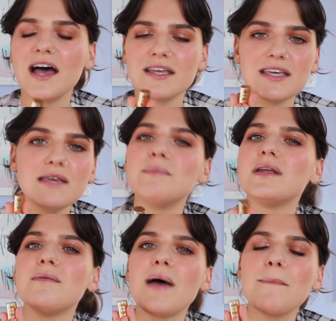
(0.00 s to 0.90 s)
I keep it
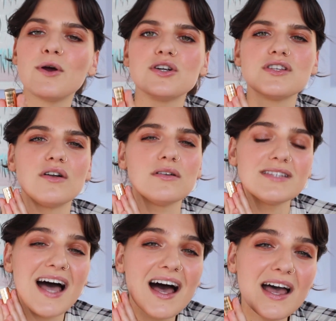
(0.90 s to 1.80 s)
in my purse at all
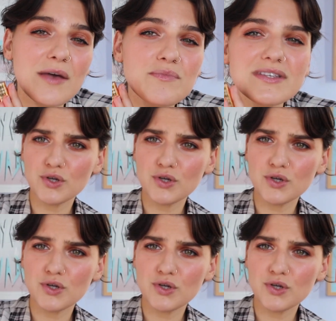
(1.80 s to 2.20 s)
times.